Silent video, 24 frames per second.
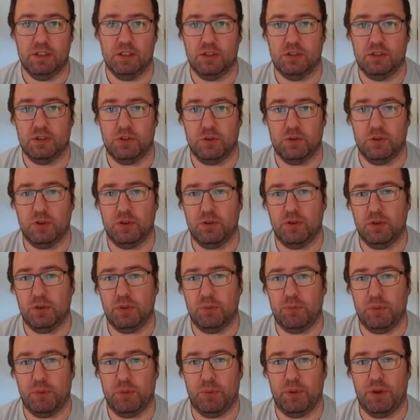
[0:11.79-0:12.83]
so that you can
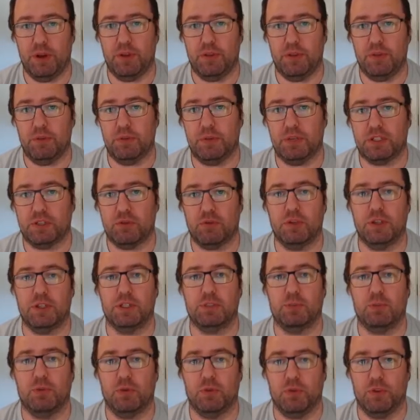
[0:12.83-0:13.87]
prepare them and
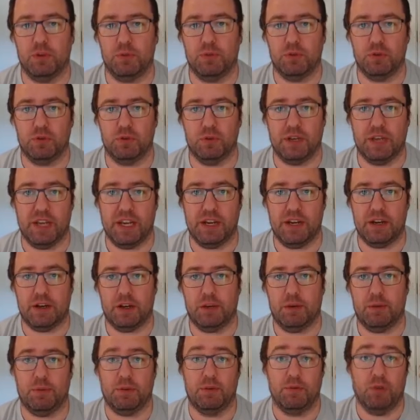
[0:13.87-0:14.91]
transport them to an
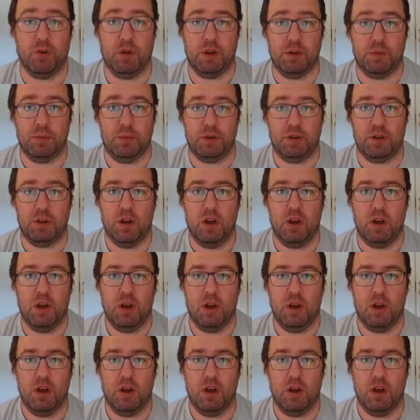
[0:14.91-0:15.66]
air-gapped environment